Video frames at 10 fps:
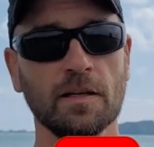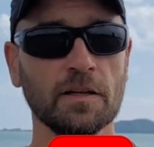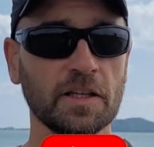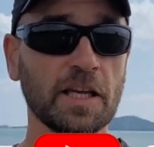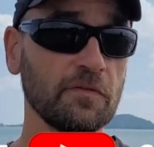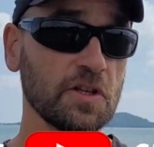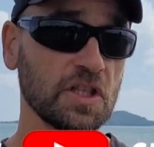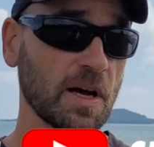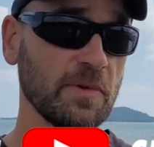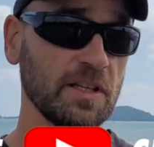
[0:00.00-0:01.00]
Kingfish
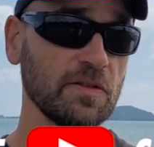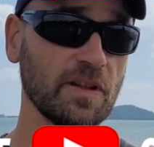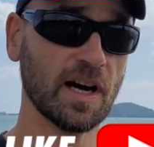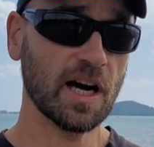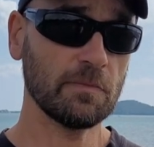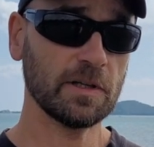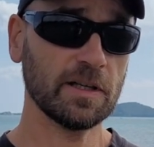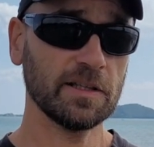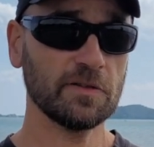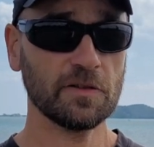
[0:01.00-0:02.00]
come into the harbour into the